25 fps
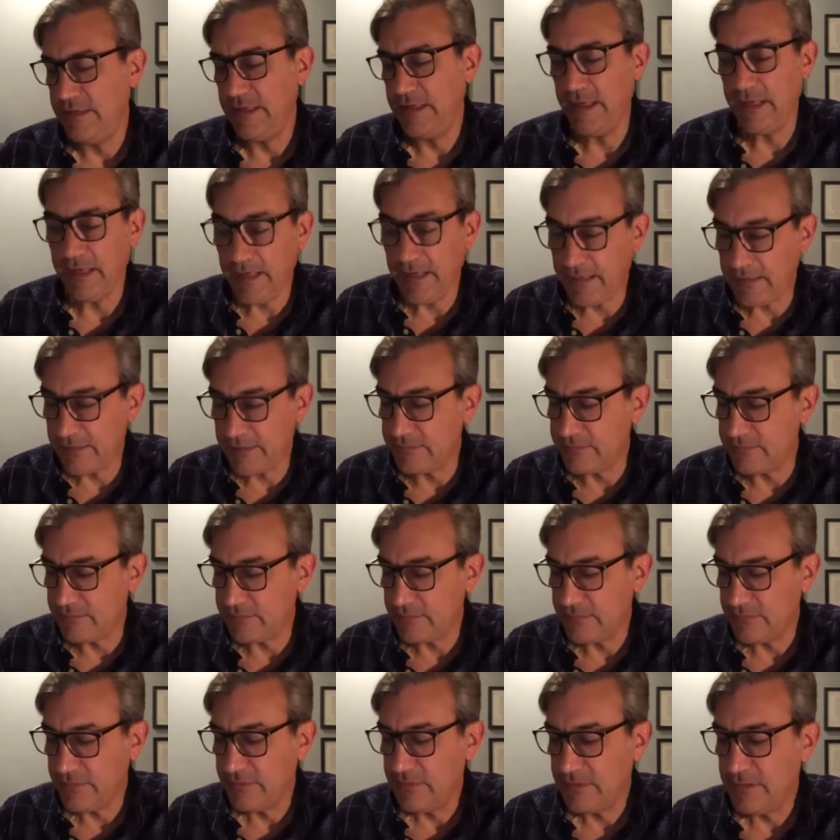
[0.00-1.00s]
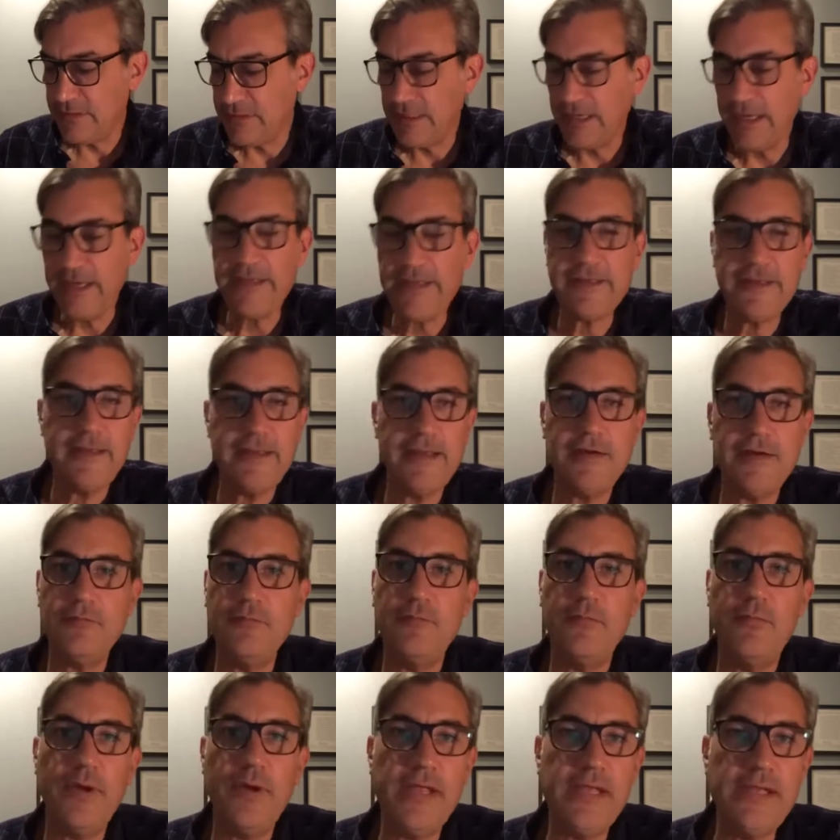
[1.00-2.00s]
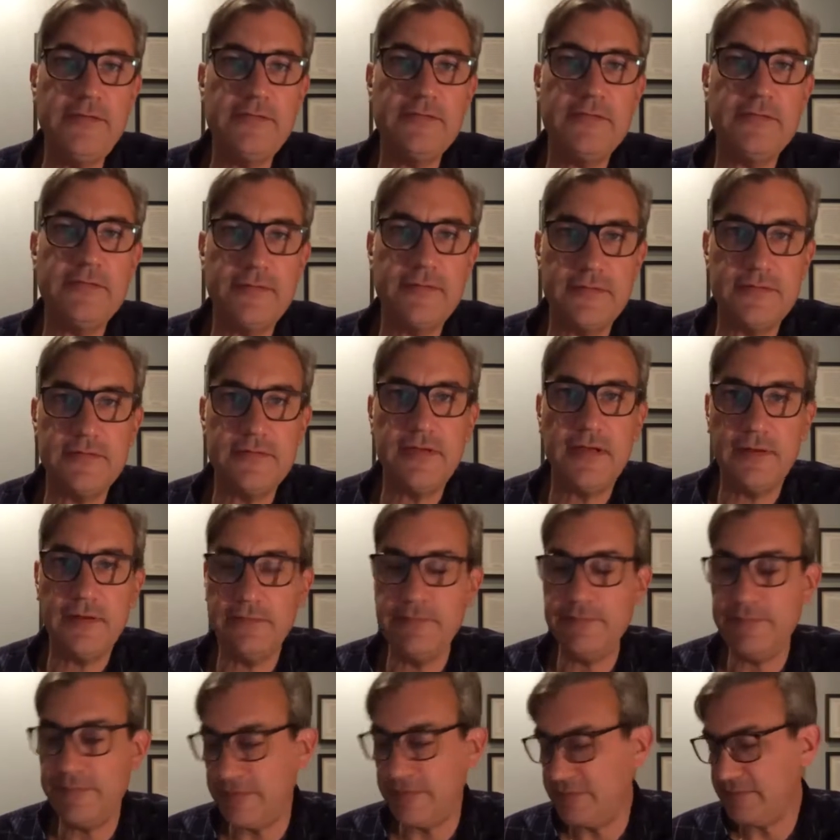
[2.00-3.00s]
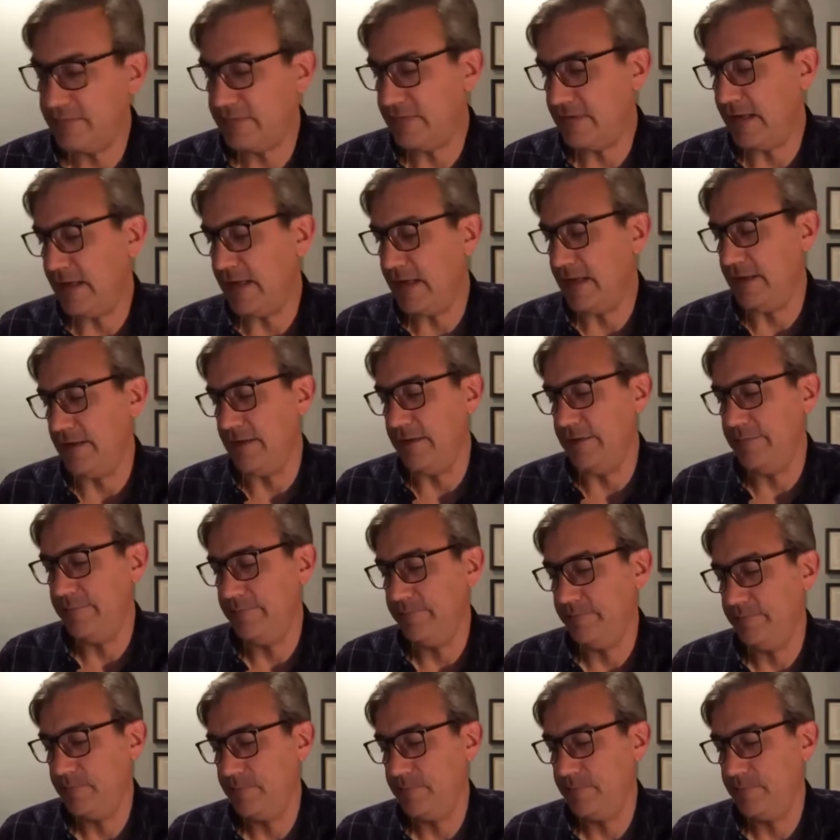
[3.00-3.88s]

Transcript: And I can't wait to tell this tale.